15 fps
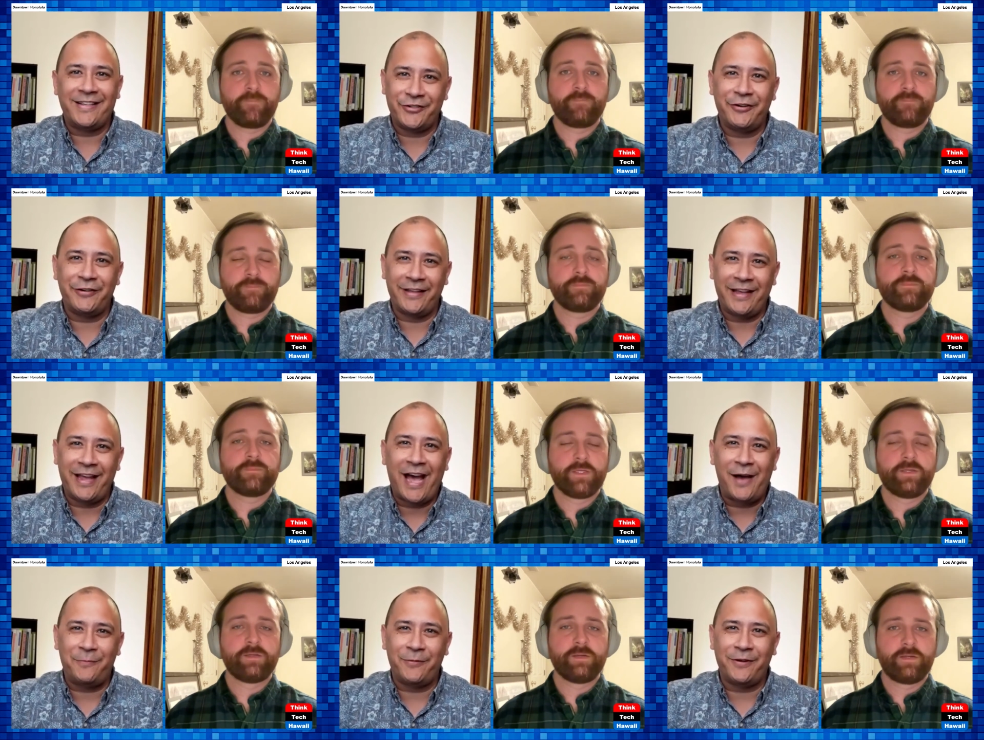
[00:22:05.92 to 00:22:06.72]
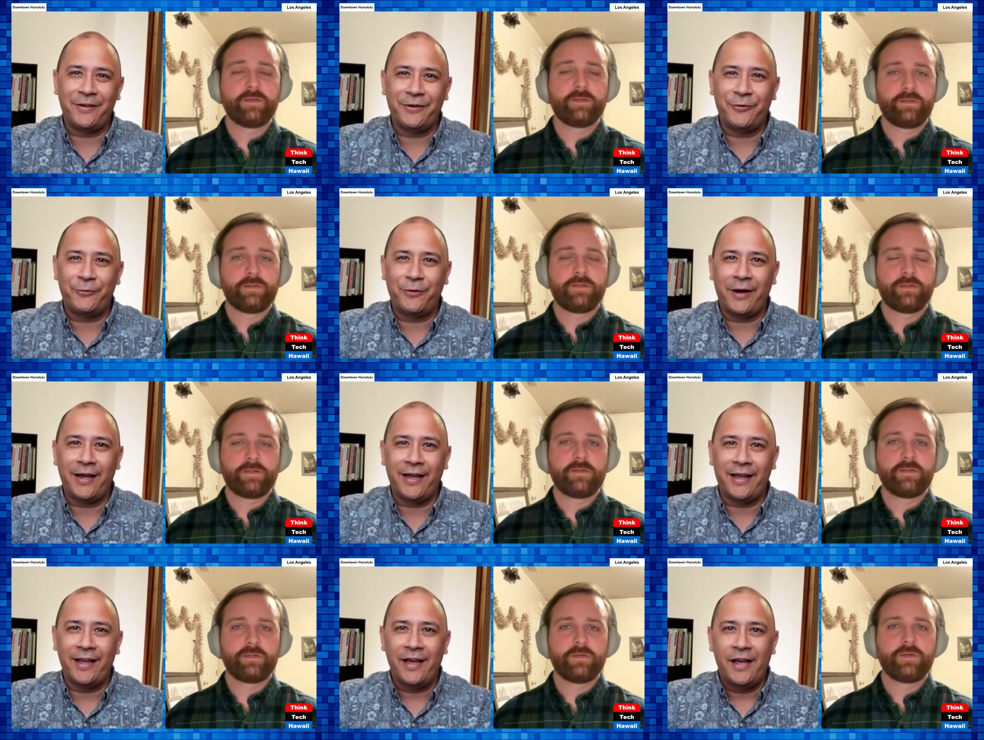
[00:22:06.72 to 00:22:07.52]
Speaker 1: and that certainly happened in
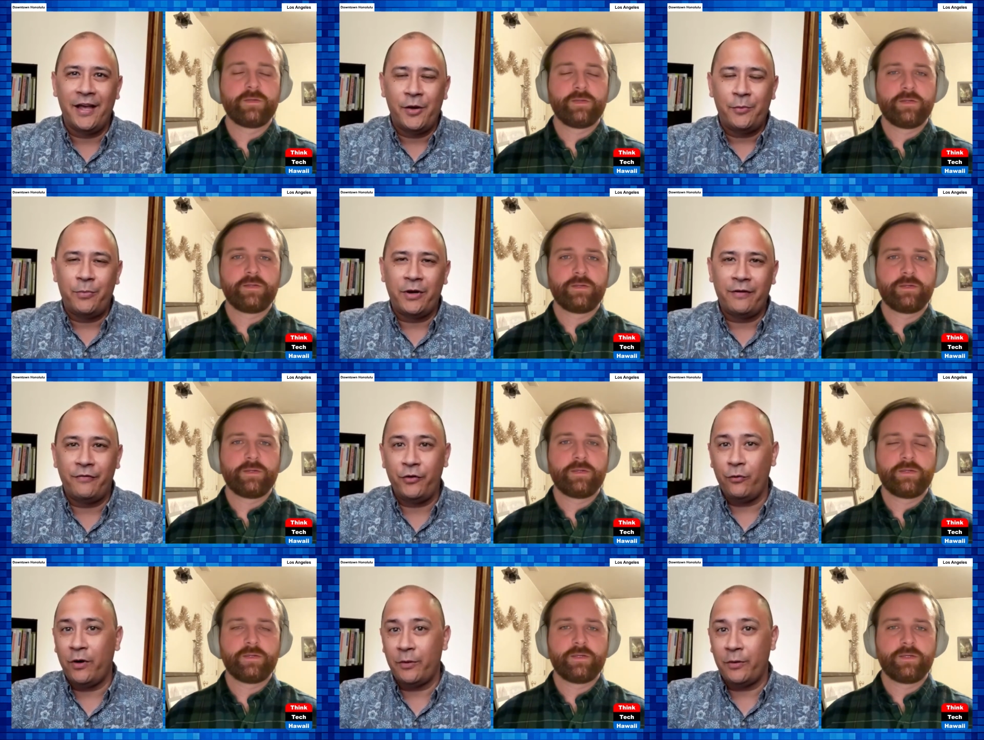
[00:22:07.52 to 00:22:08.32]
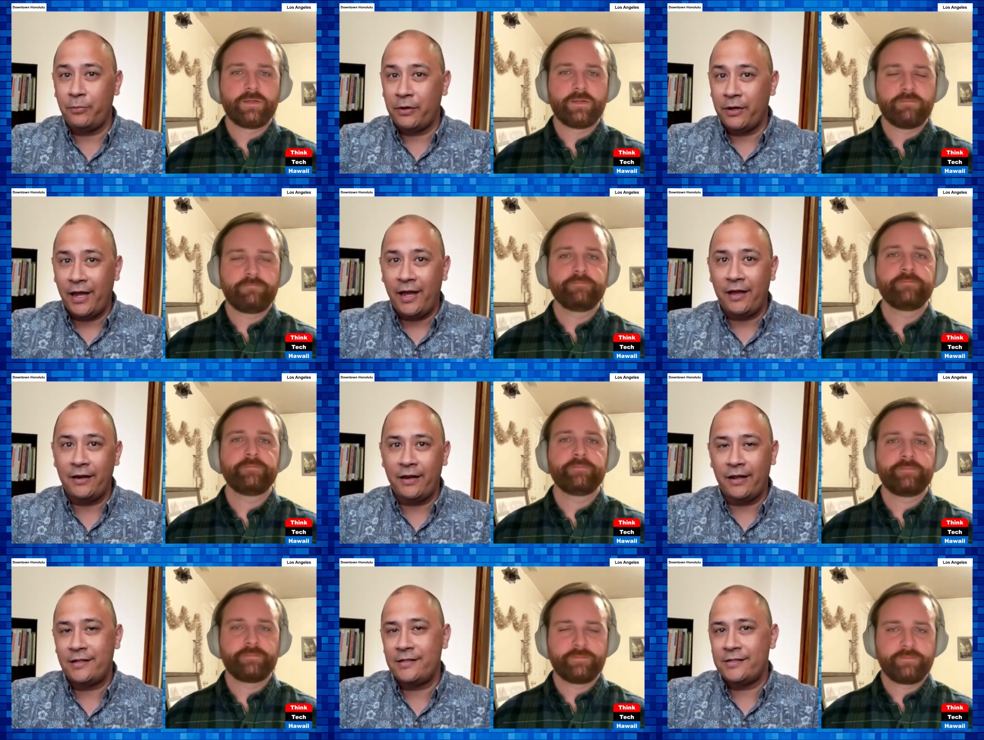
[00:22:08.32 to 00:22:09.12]
Hawaii. But if you want to
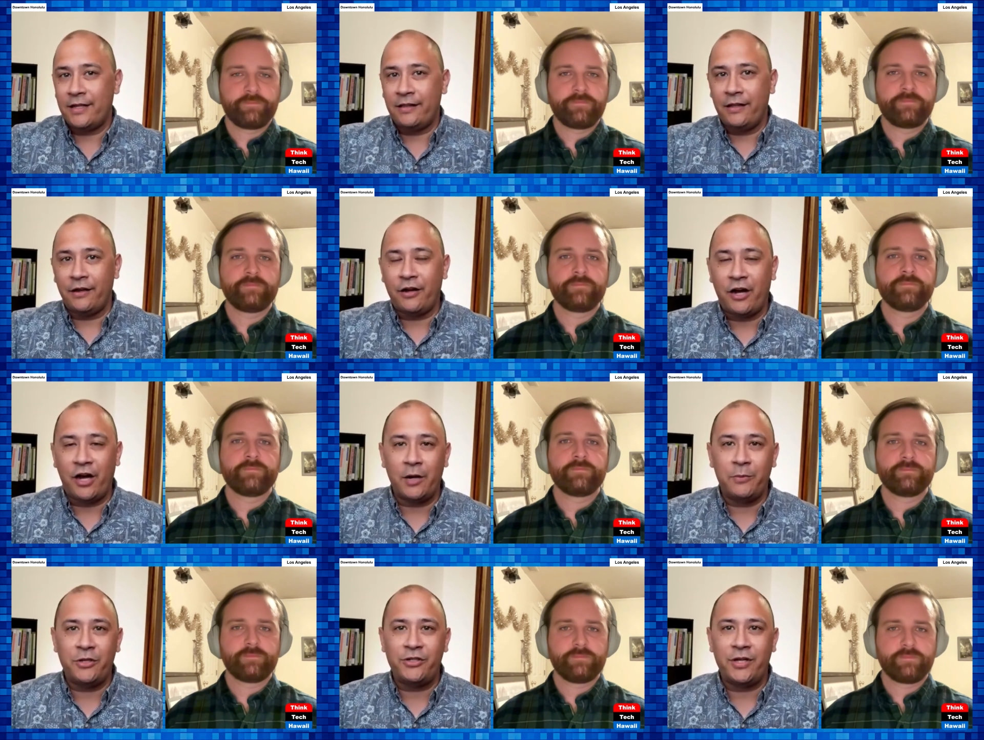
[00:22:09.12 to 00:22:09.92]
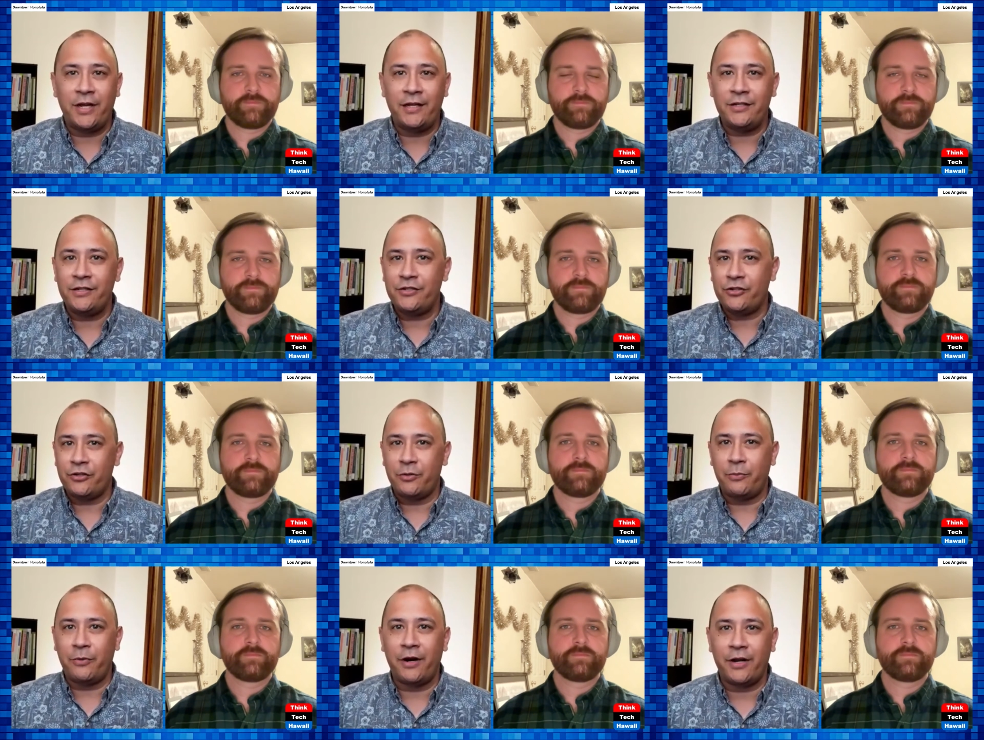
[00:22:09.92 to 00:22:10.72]
plan, let's say the economy
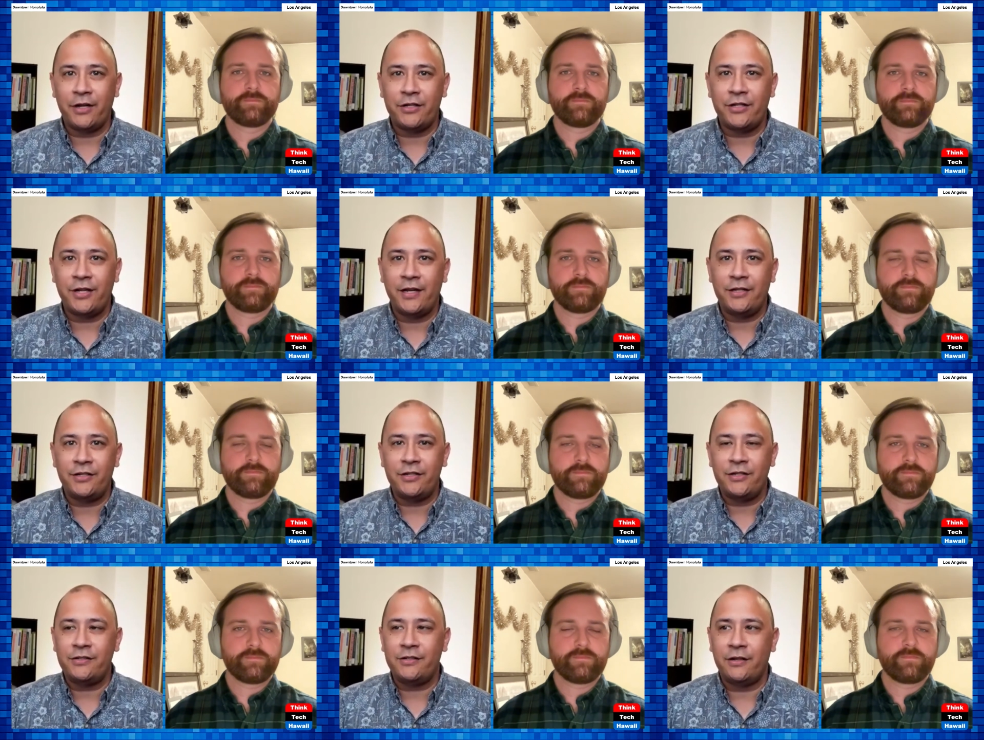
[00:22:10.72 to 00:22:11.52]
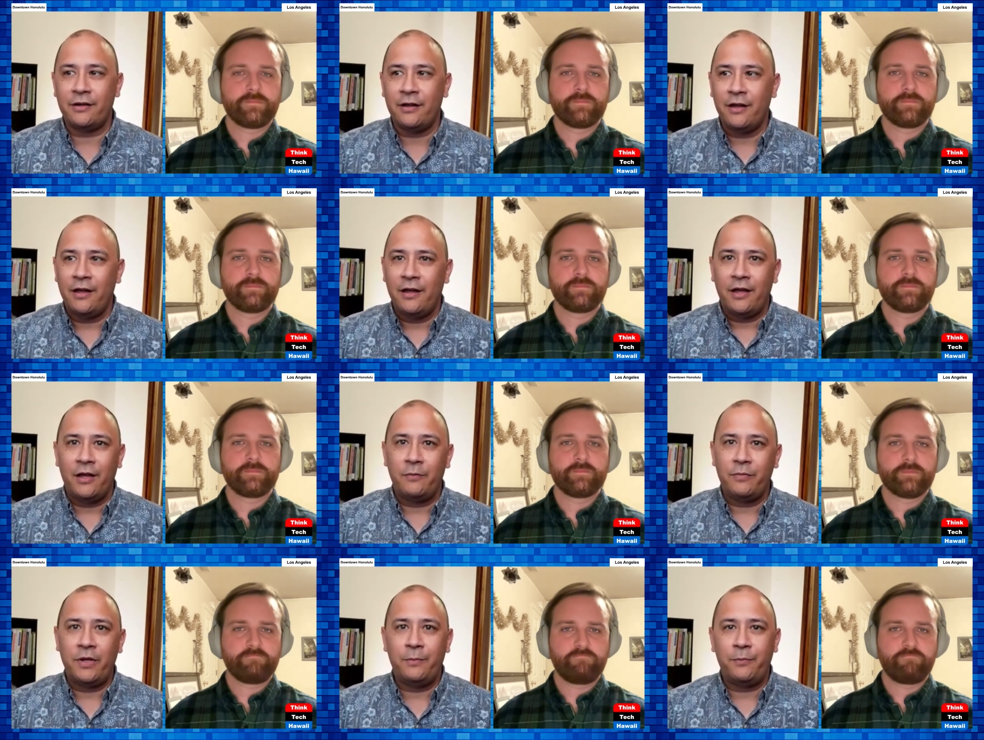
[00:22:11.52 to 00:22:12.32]
changes or the market changes, and
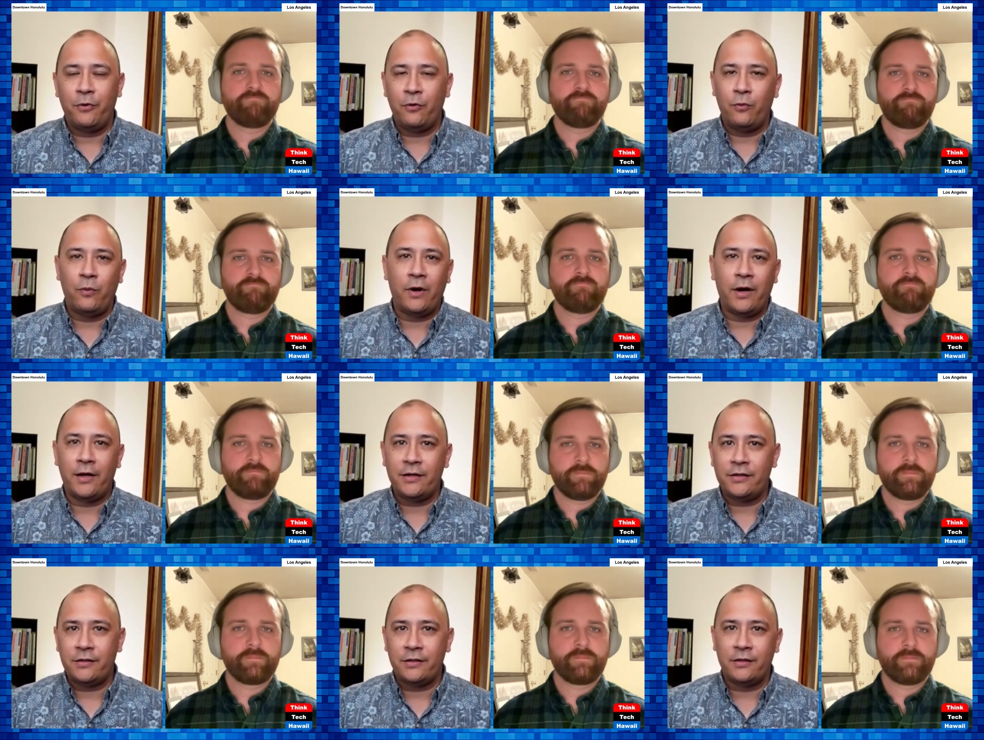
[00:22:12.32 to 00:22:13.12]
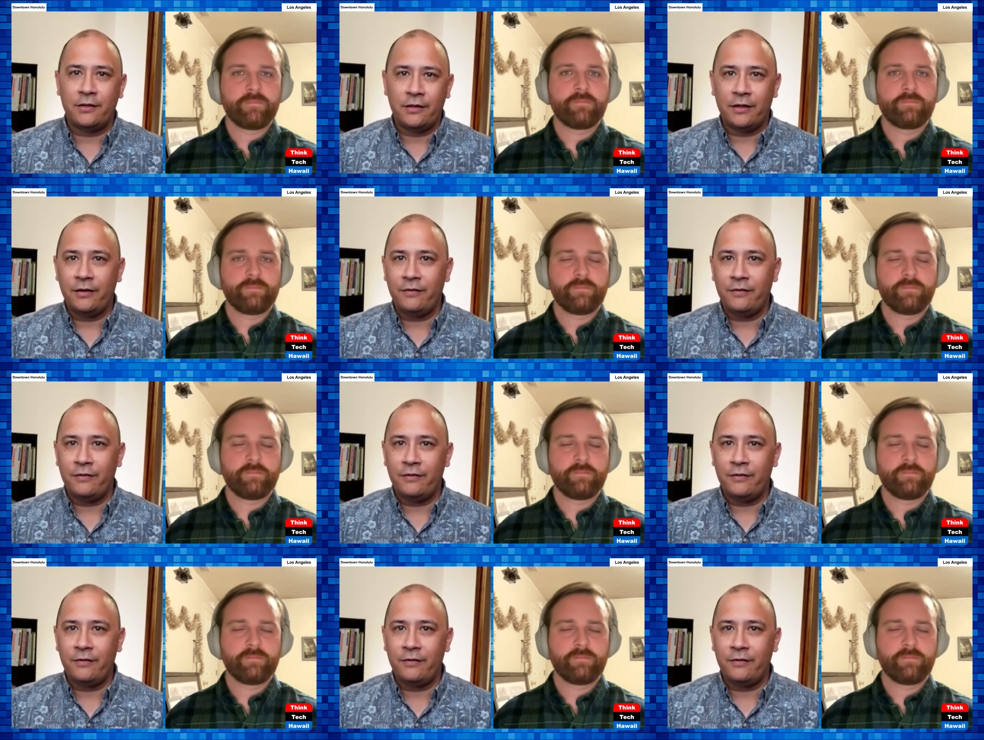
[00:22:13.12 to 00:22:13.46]
and people want to